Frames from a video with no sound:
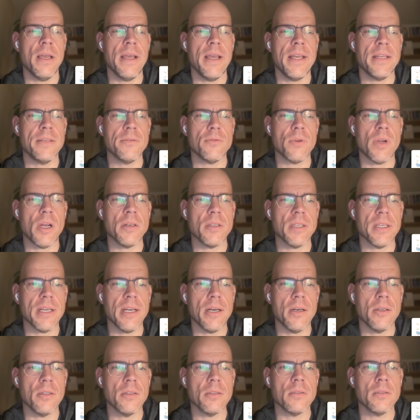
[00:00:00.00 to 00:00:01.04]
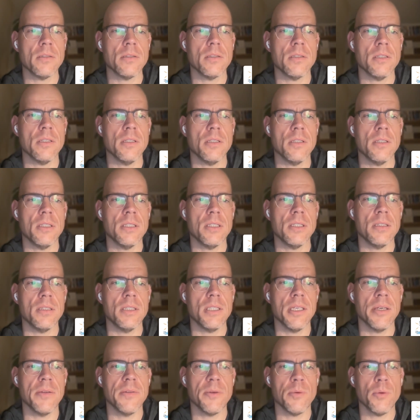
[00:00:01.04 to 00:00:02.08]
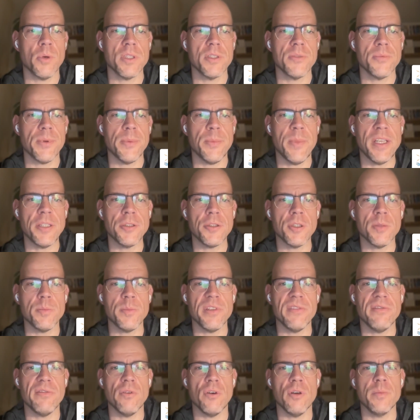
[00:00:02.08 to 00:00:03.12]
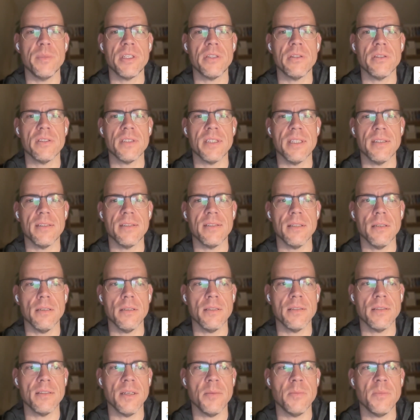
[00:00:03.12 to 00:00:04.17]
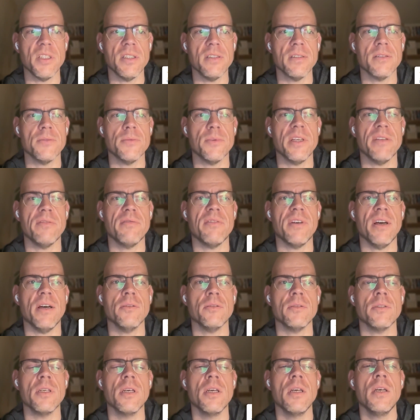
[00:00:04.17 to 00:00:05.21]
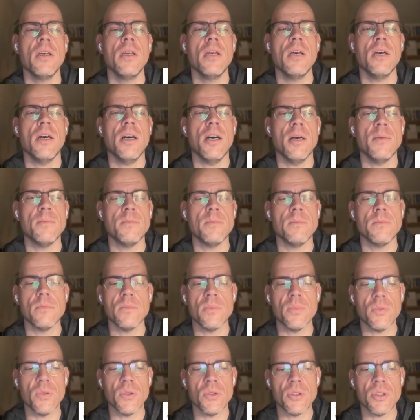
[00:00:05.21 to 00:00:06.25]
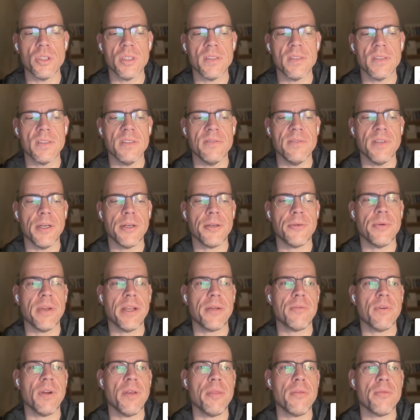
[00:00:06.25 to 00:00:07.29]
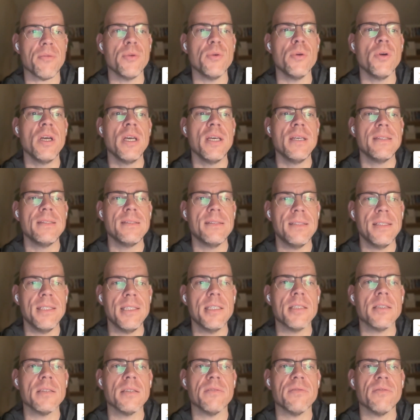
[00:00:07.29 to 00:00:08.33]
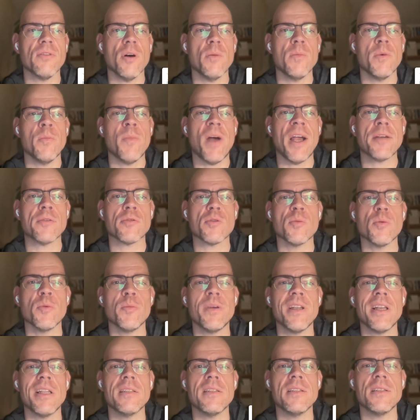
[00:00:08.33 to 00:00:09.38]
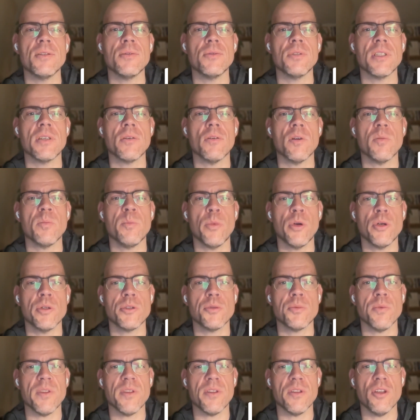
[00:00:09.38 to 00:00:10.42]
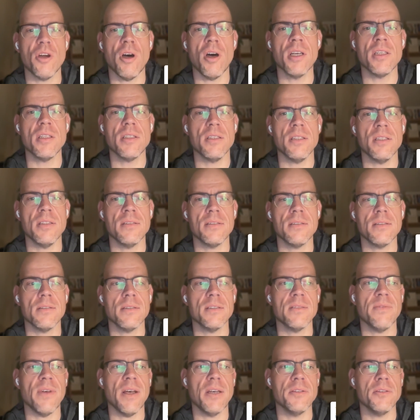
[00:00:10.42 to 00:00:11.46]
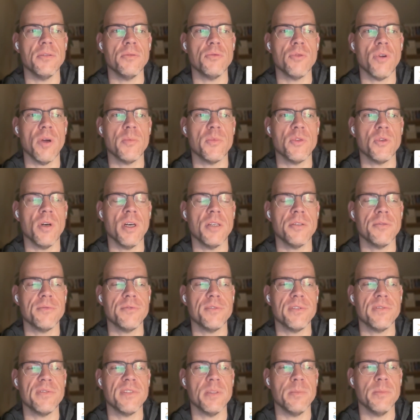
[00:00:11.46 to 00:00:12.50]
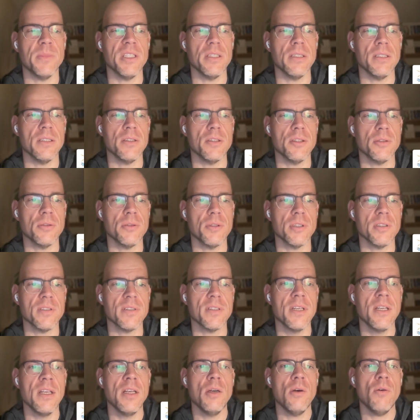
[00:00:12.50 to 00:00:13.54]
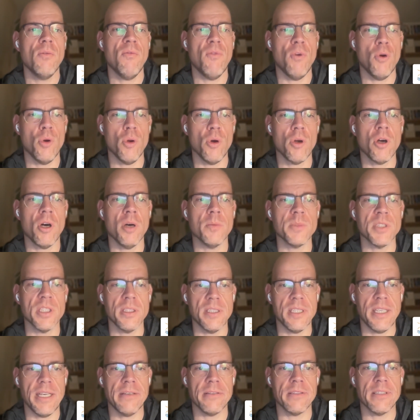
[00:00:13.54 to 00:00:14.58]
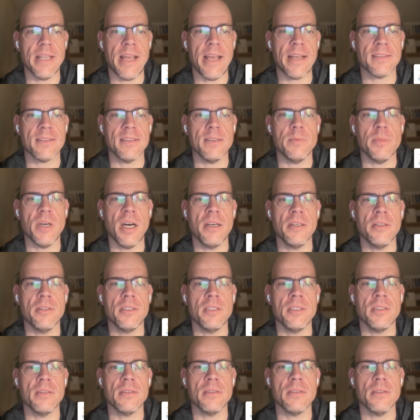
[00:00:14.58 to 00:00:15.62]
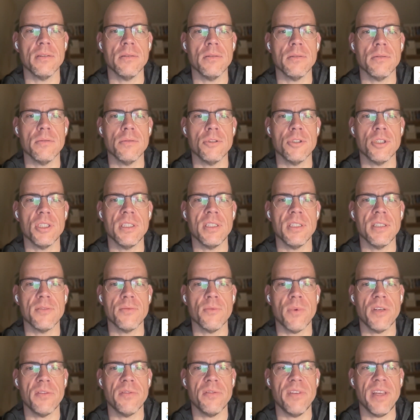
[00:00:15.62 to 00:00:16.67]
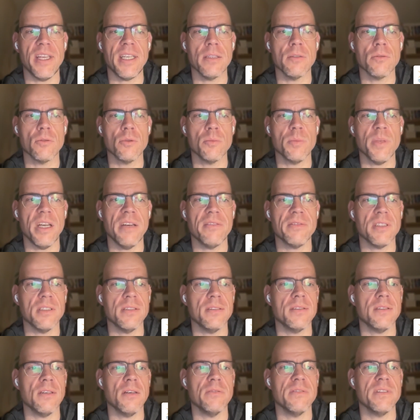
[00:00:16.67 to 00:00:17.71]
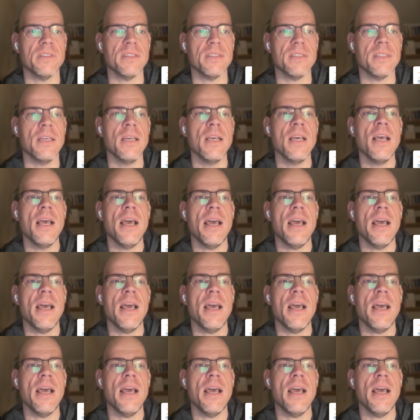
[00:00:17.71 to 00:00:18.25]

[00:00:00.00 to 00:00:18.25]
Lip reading: And rounding out, here are the ones we mentioned before because they're still on some lists we have found. Just a very quick run through. Tier, the former micromobility unicorn, merged with Dot and saw its value drop to 150 million euros. Volocopter, the air taxi pioneer, sold to China's Wanfeng Group after insolvency.